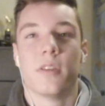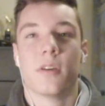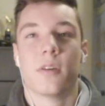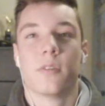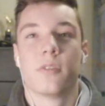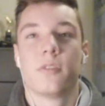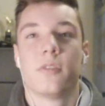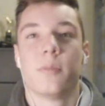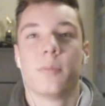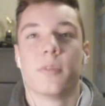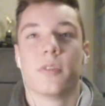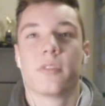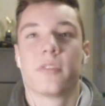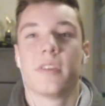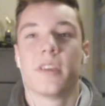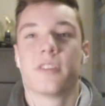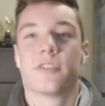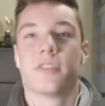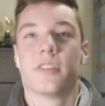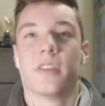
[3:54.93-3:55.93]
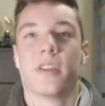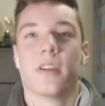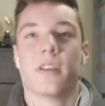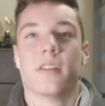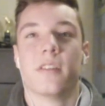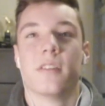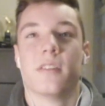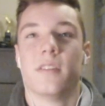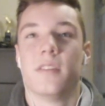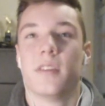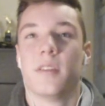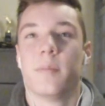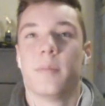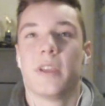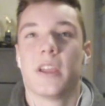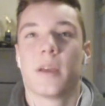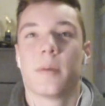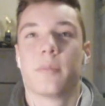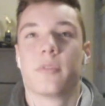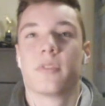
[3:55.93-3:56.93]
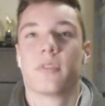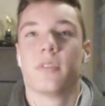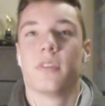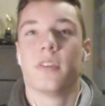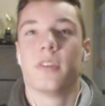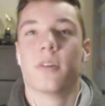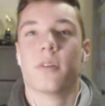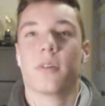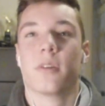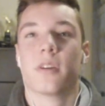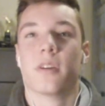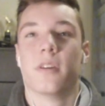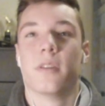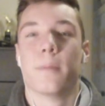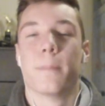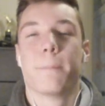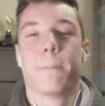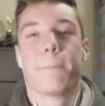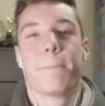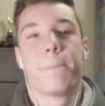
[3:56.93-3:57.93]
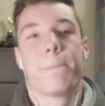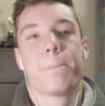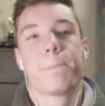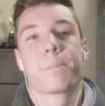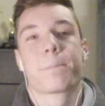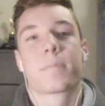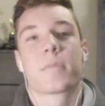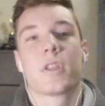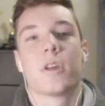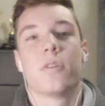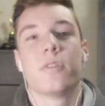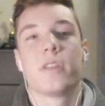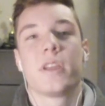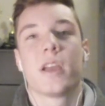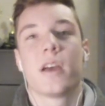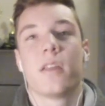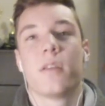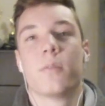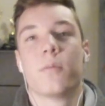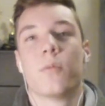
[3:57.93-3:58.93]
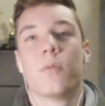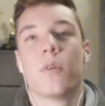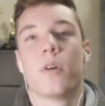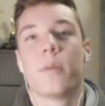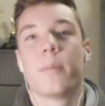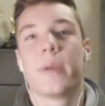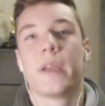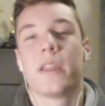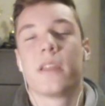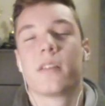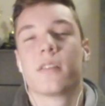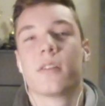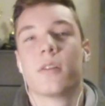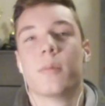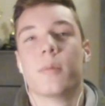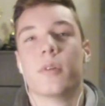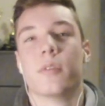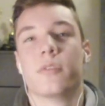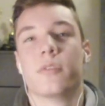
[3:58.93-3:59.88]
know. Superstition there did me absolutely no good. Only gotten 1 painted Lobo